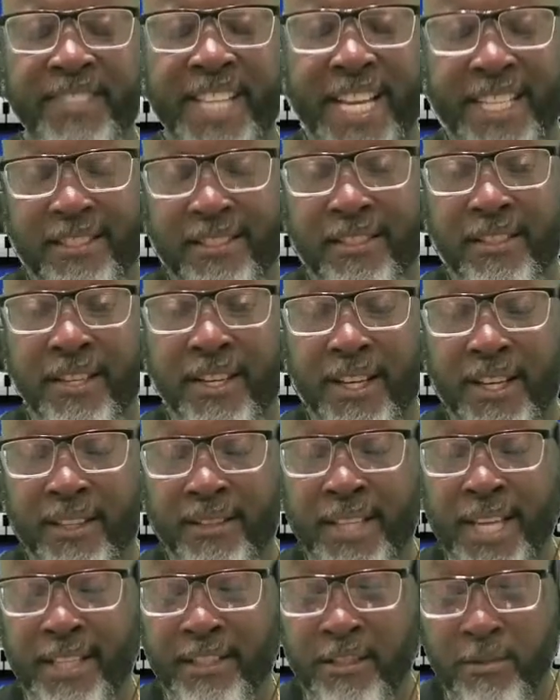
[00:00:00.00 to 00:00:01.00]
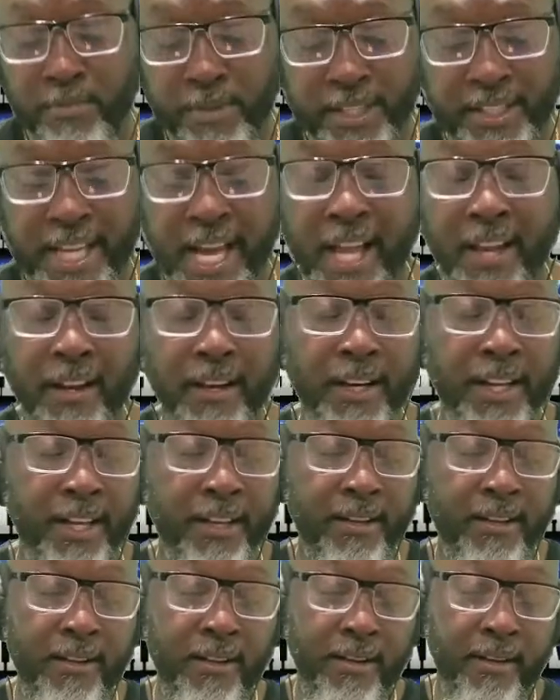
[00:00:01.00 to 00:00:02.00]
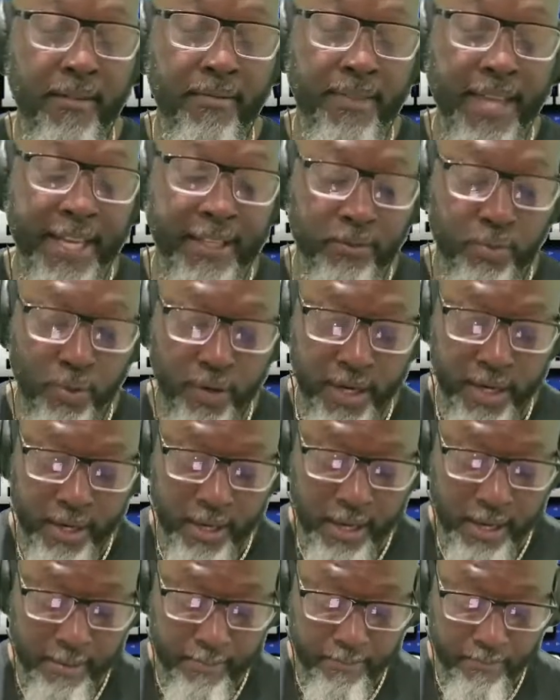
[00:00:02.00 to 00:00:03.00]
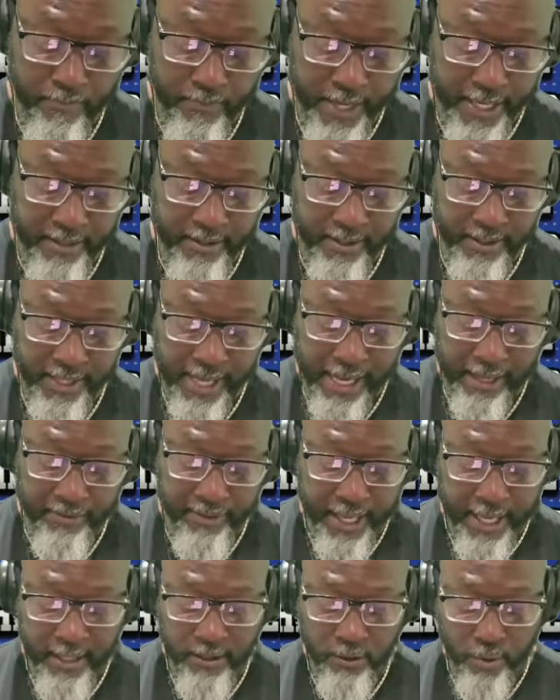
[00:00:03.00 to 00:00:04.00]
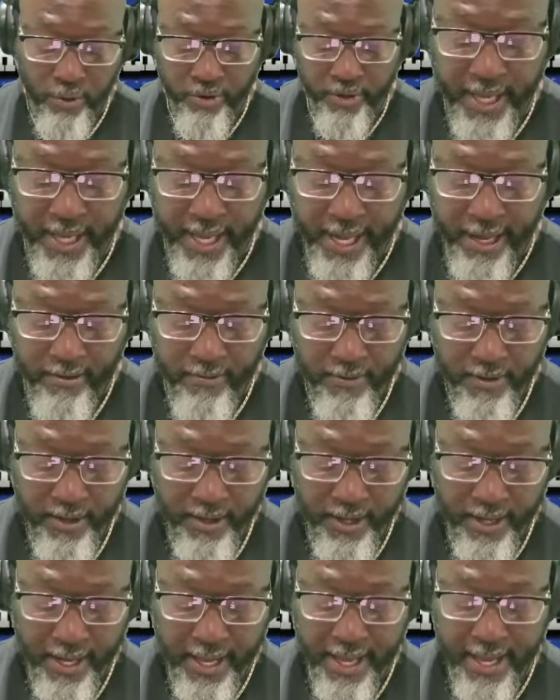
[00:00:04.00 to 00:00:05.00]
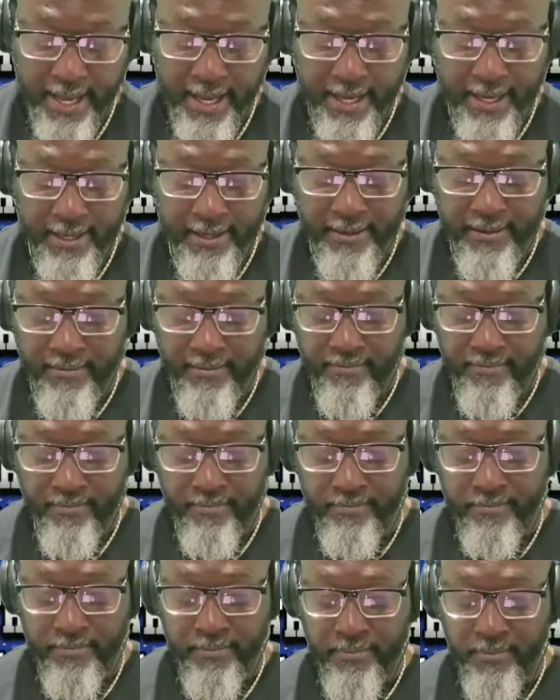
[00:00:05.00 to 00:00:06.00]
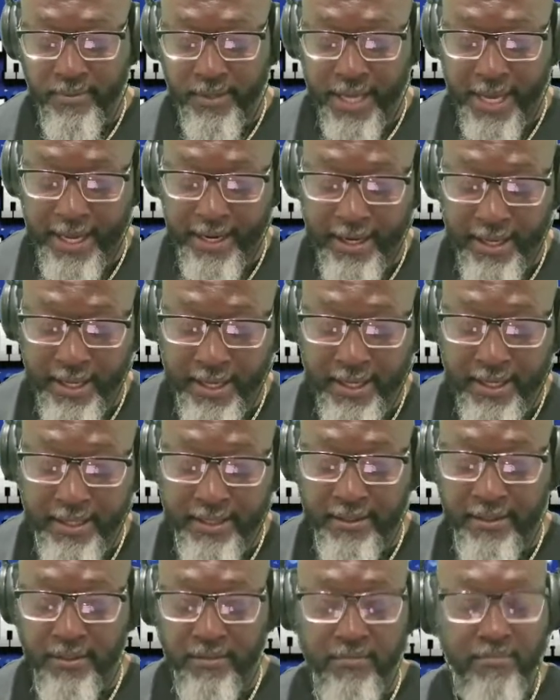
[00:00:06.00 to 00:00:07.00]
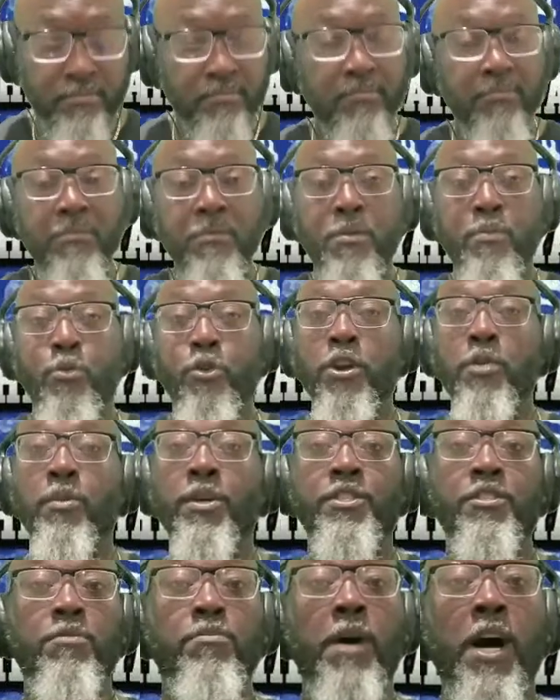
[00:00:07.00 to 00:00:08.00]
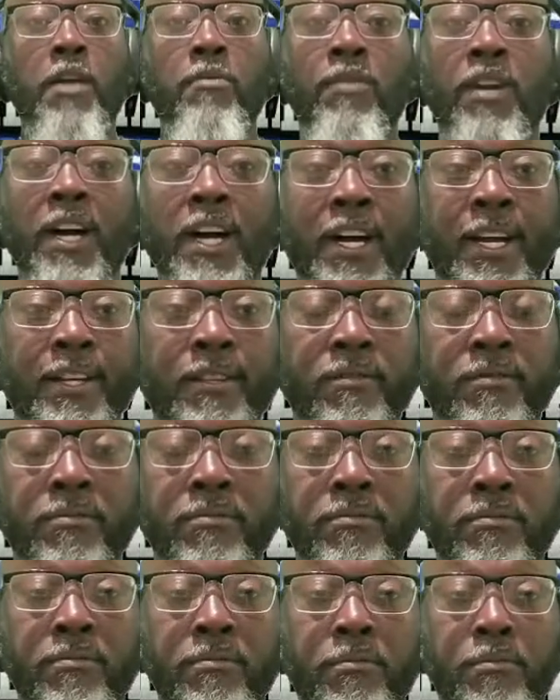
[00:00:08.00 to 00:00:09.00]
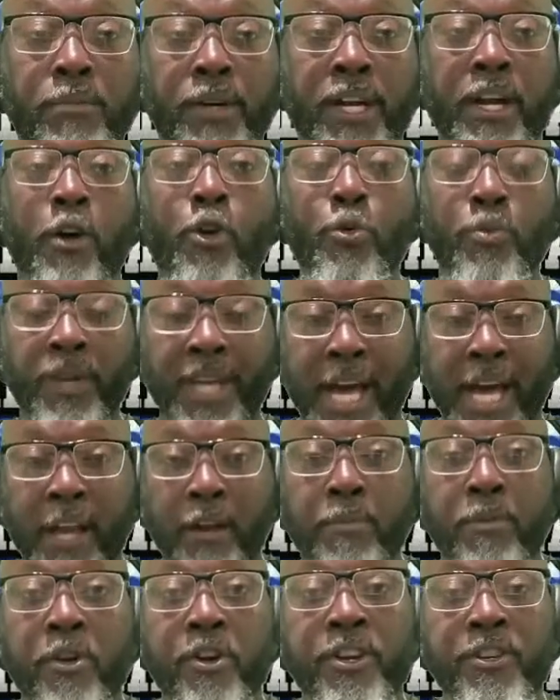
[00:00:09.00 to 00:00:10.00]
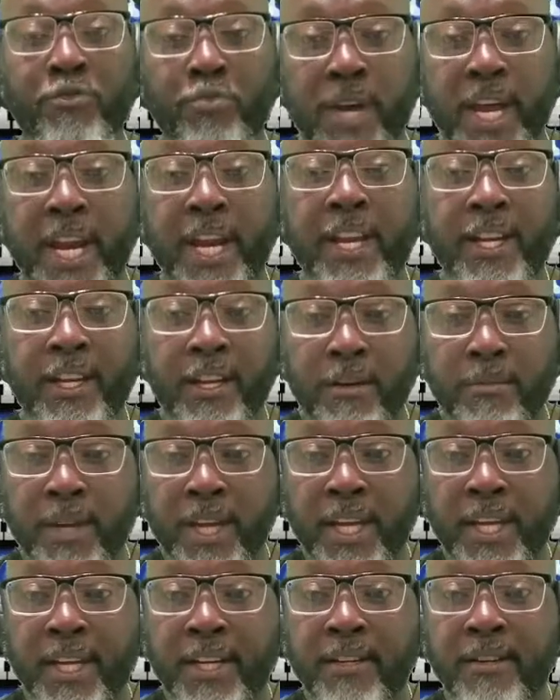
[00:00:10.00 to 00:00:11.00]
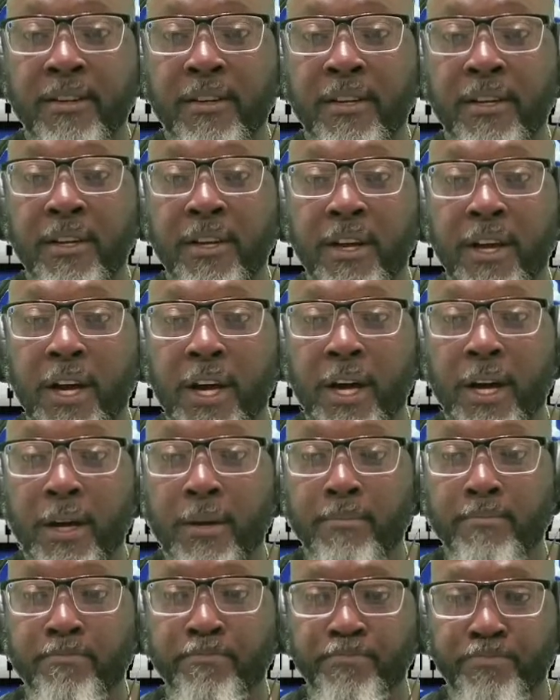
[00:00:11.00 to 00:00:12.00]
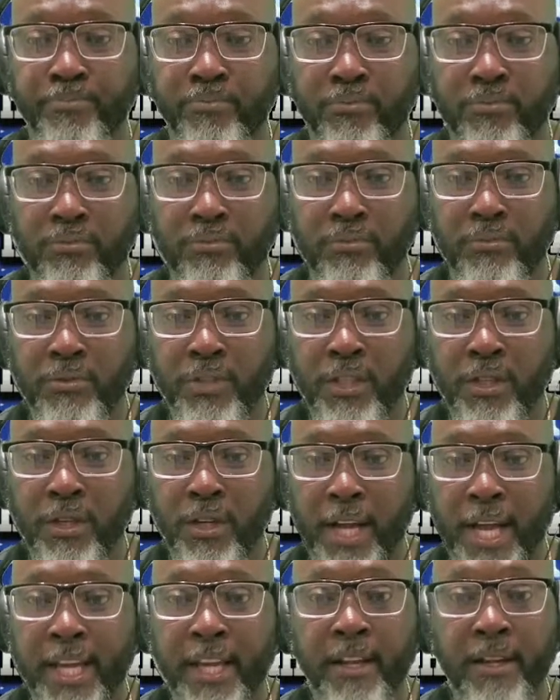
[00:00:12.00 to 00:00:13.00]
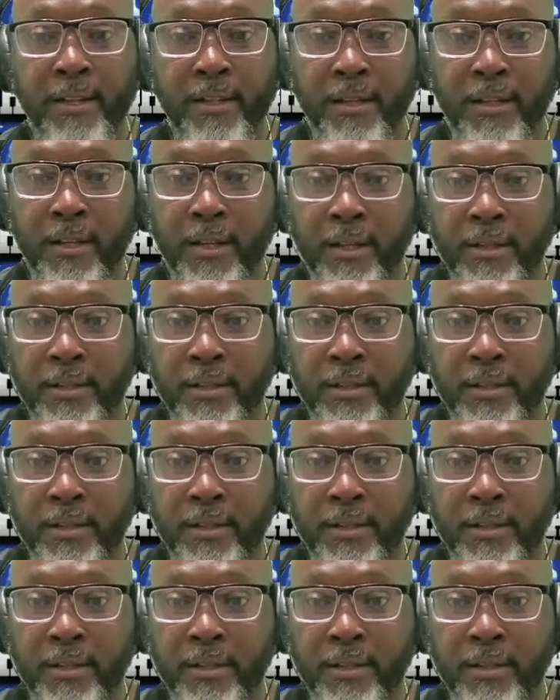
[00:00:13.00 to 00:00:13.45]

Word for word: that's the that's the mentality that's what um, that's just how things out, and that is pretty much the bottom line. But I hope Calipari is ready to come in, um, like it.